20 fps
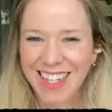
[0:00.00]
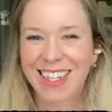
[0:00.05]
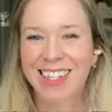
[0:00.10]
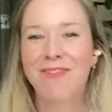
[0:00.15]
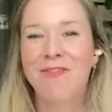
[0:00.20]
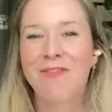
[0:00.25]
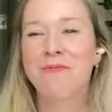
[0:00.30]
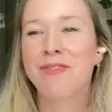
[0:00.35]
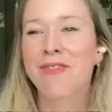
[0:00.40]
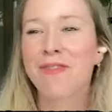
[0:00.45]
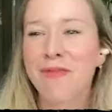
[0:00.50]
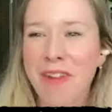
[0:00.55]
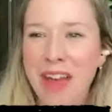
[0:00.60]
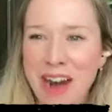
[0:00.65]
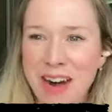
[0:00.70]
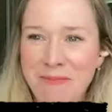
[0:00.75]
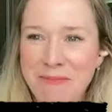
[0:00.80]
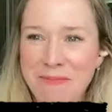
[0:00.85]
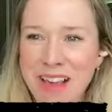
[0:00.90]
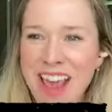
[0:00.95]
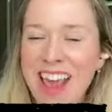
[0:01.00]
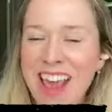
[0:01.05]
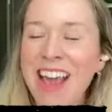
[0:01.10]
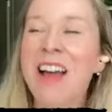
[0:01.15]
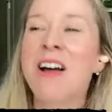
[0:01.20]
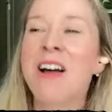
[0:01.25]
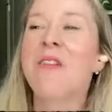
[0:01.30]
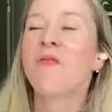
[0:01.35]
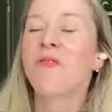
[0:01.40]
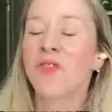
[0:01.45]
to prevent
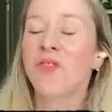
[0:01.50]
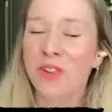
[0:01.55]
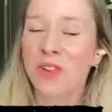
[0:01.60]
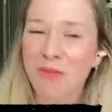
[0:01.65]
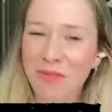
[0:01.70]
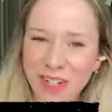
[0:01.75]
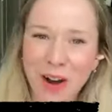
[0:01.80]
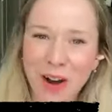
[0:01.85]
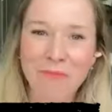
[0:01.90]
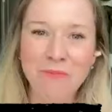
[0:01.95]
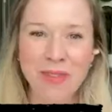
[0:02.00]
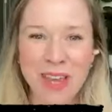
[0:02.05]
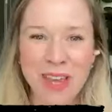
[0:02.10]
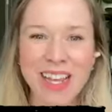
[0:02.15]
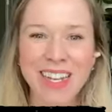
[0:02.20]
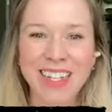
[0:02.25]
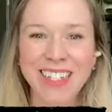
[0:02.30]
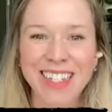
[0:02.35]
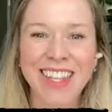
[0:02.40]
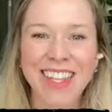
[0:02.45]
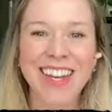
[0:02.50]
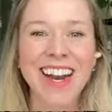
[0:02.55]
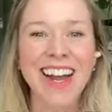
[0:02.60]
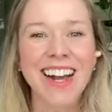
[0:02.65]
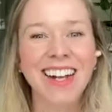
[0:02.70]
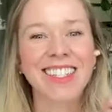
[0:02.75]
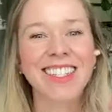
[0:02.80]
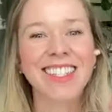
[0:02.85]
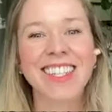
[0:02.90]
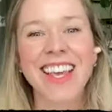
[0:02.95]
me from jumping into the
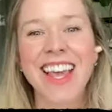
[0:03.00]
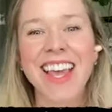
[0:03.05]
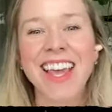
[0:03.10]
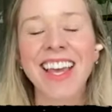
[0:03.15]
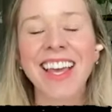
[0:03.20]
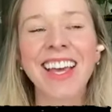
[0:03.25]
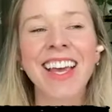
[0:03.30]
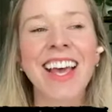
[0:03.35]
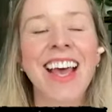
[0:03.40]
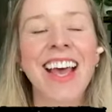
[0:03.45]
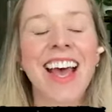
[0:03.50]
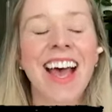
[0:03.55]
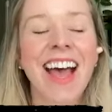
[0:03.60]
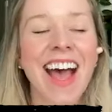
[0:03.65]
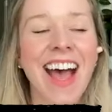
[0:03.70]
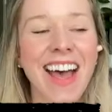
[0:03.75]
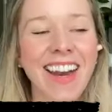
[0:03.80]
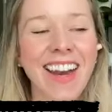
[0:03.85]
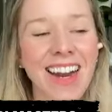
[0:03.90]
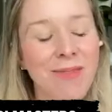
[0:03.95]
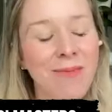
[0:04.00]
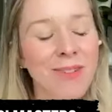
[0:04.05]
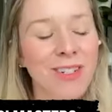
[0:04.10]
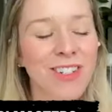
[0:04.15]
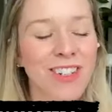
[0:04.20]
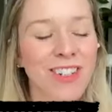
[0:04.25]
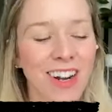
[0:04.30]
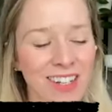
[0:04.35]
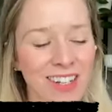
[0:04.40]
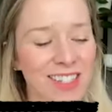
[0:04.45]
next thing. And
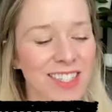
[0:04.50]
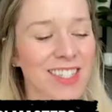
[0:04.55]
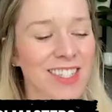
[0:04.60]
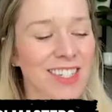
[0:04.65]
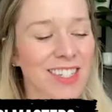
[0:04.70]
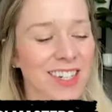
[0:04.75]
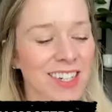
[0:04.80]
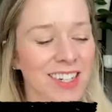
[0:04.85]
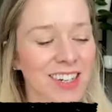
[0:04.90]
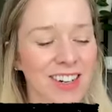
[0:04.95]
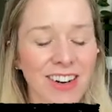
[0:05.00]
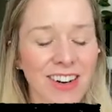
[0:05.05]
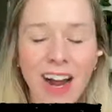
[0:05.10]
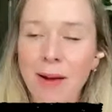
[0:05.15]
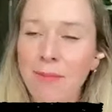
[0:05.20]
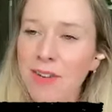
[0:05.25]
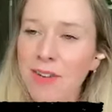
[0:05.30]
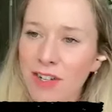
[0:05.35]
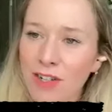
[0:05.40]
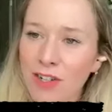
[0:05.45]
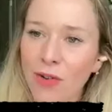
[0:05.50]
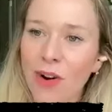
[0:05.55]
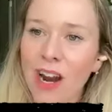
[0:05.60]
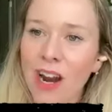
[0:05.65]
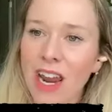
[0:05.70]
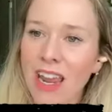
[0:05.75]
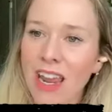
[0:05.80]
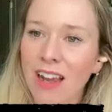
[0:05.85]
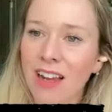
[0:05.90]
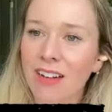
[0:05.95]
I'm just, I'm
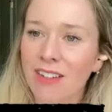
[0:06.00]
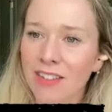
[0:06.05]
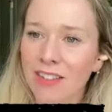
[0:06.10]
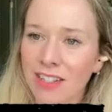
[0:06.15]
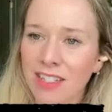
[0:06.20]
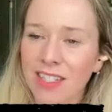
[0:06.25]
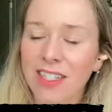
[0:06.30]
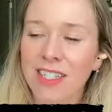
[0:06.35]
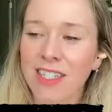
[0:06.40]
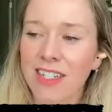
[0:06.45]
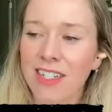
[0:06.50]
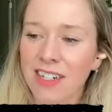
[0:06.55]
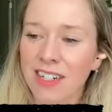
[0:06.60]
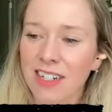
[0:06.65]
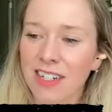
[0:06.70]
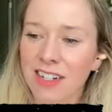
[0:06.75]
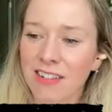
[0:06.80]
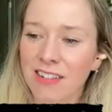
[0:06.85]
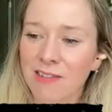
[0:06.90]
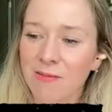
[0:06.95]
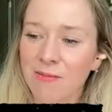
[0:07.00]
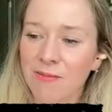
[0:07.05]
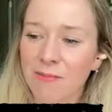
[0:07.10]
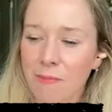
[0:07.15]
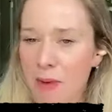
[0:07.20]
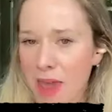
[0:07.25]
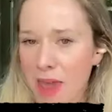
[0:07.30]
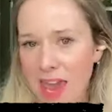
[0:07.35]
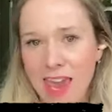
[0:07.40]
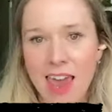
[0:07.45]
enjoying just
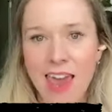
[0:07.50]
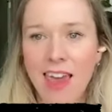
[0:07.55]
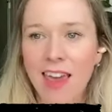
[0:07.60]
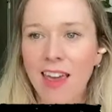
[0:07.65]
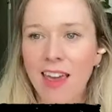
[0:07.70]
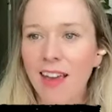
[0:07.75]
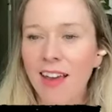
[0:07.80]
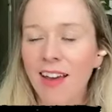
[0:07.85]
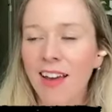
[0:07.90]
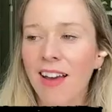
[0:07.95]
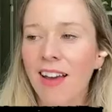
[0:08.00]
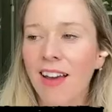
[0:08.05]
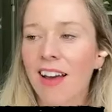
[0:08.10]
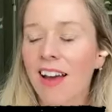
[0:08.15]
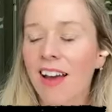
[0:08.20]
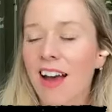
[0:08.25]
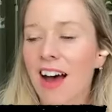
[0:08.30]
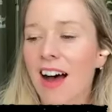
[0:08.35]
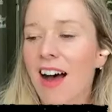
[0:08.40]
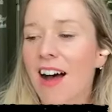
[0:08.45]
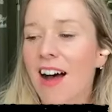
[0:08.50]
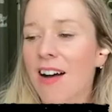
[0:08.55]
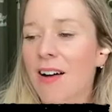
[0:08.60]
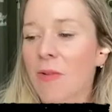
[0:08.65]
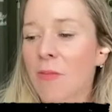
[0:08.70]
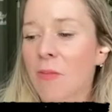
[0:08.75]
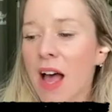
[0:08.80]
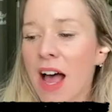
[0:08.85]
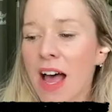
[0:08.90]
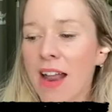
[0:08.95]
being
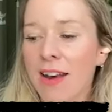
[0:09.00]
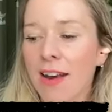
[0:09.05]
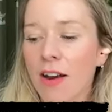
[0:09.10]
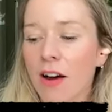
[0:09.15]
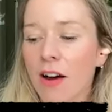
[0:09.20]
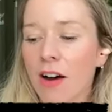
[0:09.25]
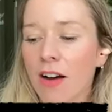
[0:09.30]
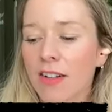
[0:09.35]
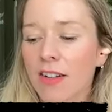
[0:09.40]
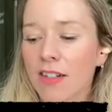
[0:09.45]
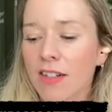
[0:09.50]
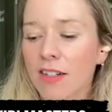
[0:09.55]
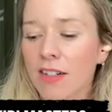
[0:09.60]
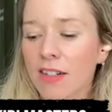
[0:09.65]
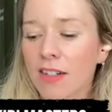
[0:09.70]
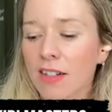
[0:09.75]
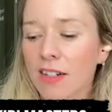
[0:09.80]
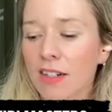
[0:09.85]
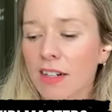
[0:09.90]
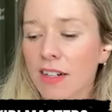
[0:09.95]
and not